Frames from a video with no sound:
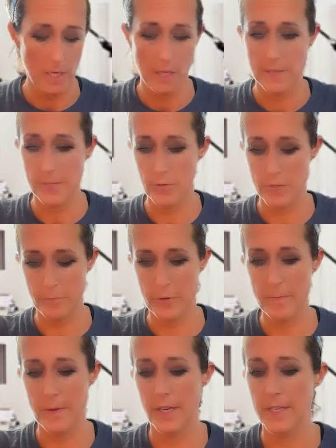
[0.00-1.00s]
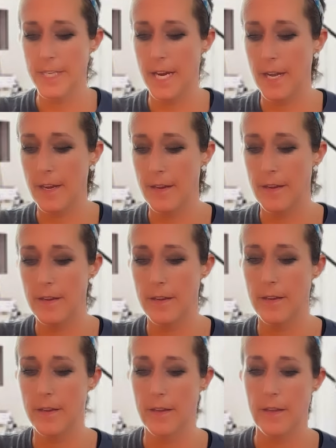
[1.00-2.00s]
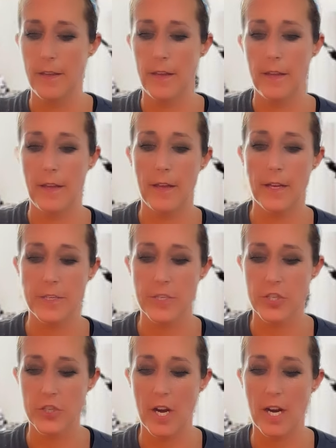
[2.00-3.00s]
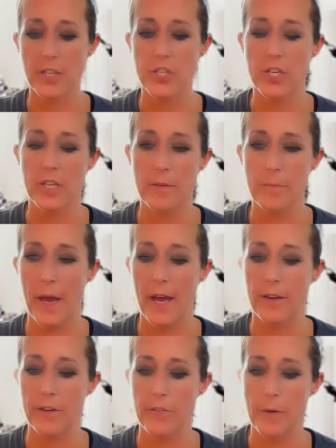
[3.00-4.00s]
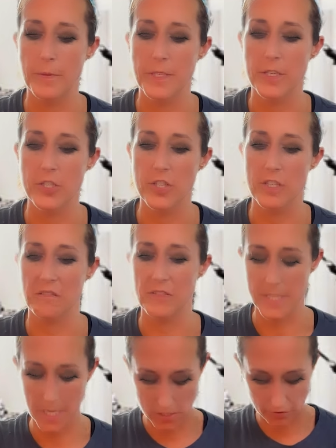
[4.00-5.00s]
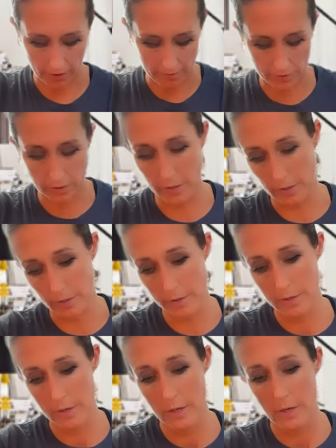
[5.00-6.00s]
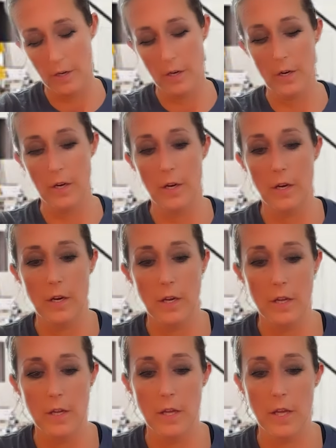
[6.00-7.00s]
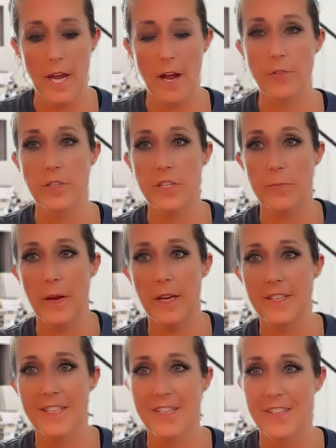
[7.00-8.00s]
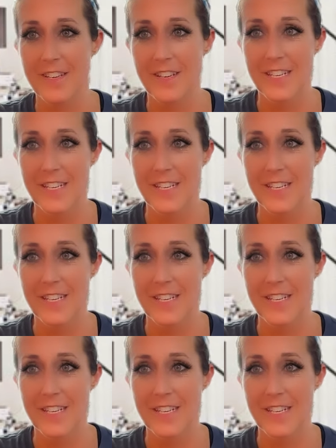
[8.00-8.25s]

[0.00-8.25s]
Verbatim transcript: this was premeditated, a distraction, and pattern repetition. Stage 5 player and outer space.